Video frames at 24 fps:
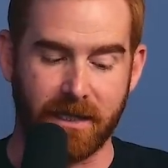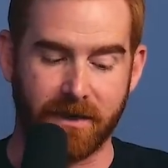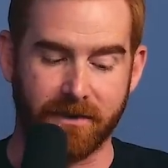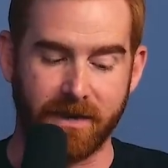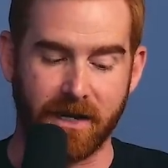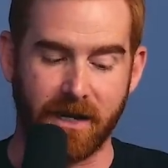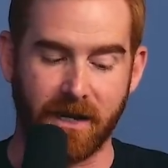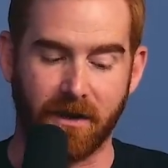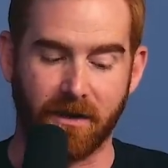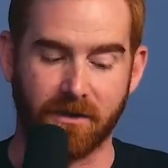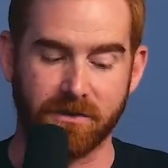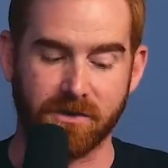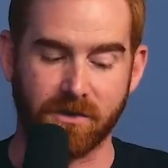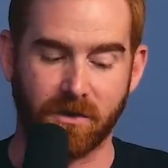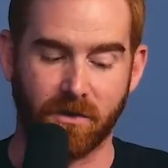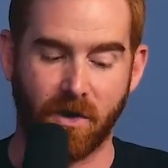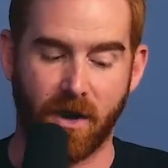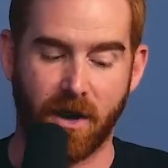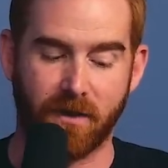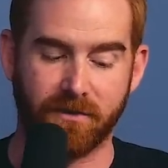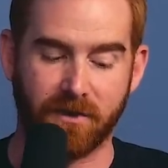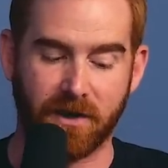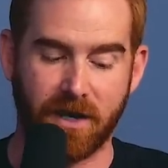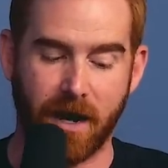They also
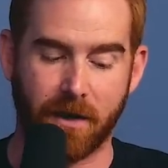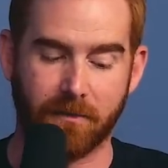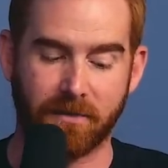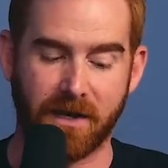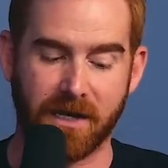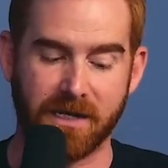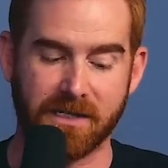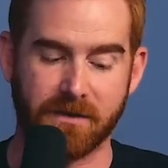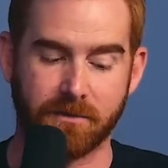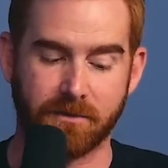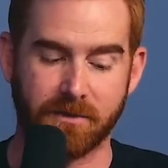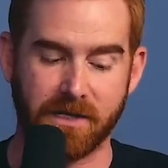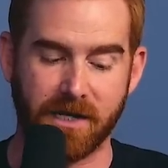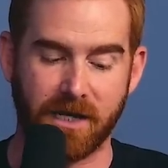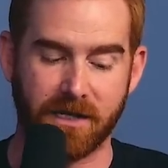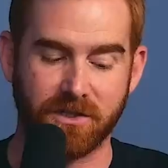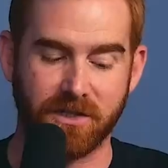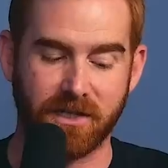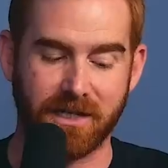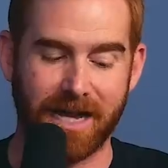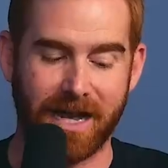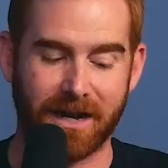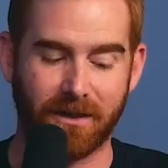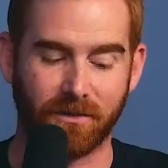offer comprehensive
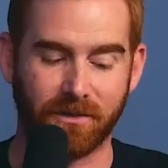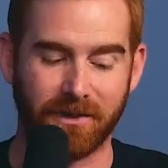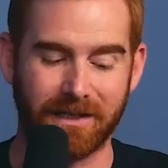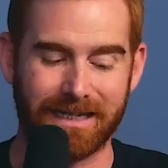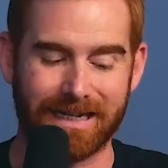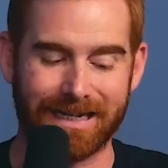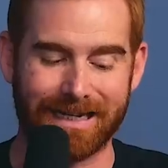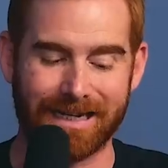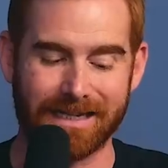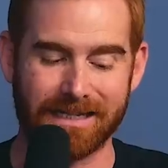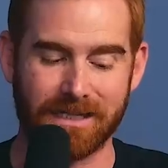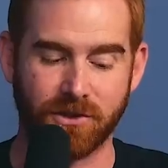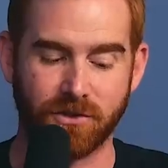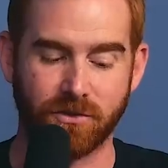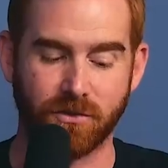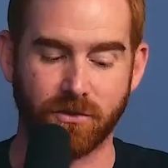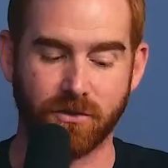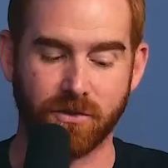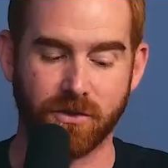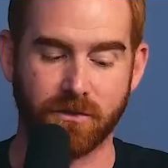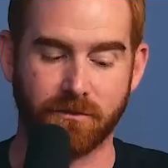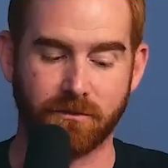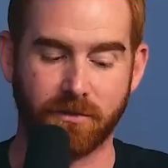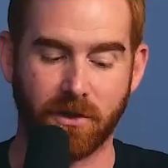protection, not only against
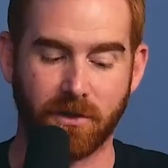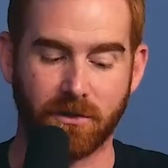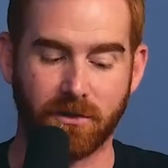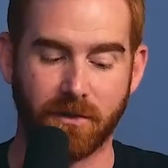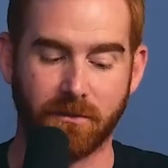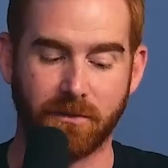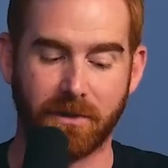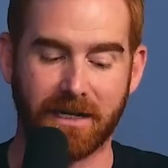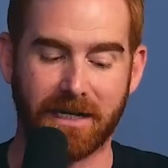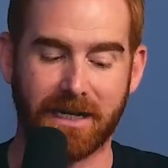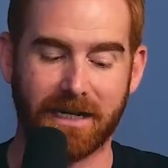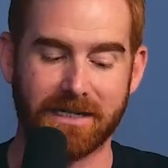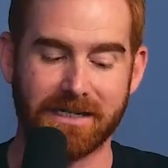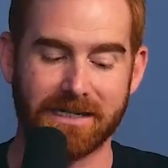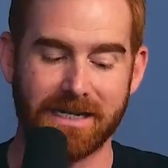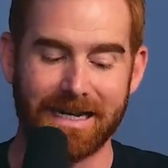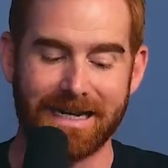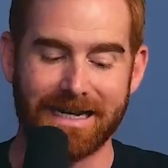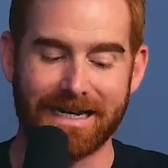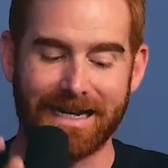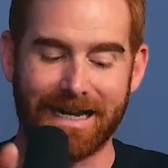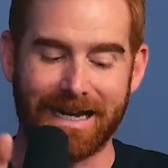intruders and burglary, but against